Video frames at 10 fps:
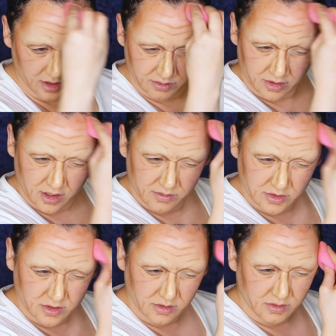you, I
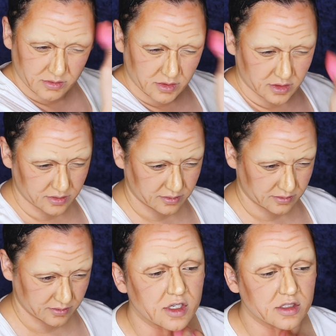promise you we will.
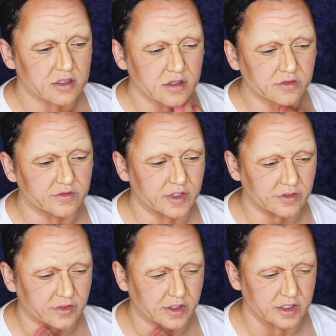He's so
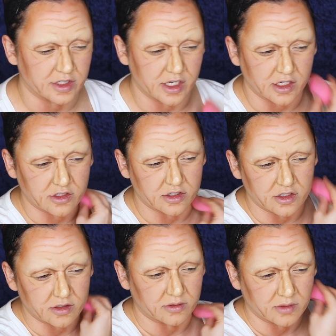fit for his age
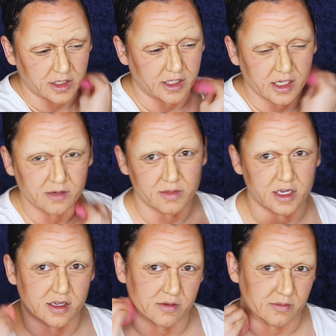too. I can't
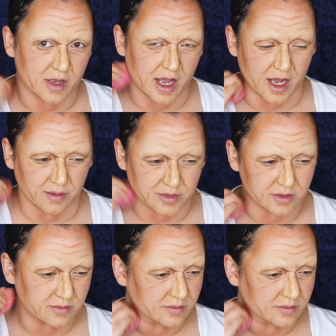make abs.